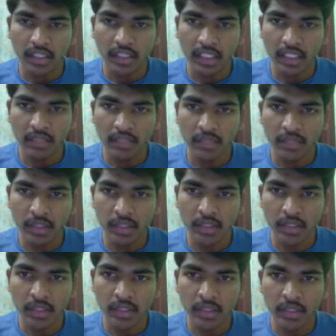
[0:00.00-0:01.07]
Here we are
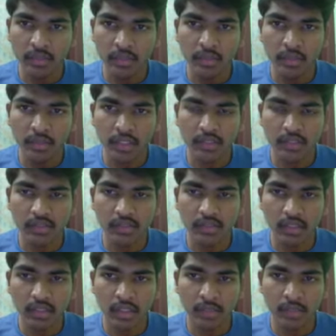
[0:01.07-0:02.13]
doing is
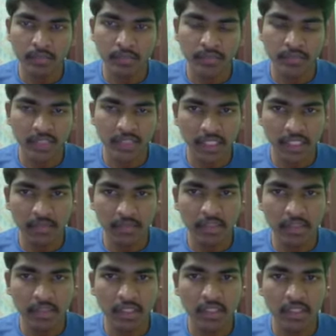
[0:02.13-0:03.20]
same the
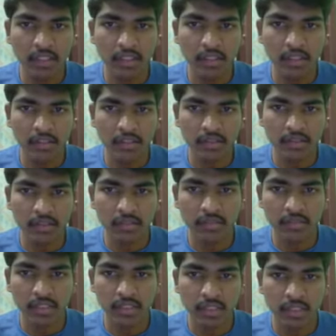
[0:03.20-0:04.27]
thing
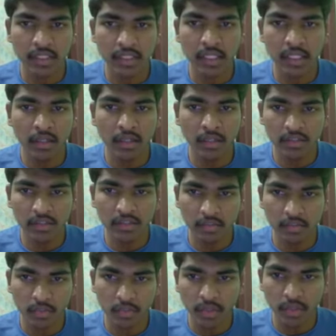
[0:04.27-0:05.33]
we done last
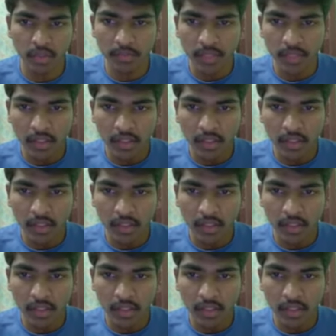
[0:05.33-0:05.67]
program.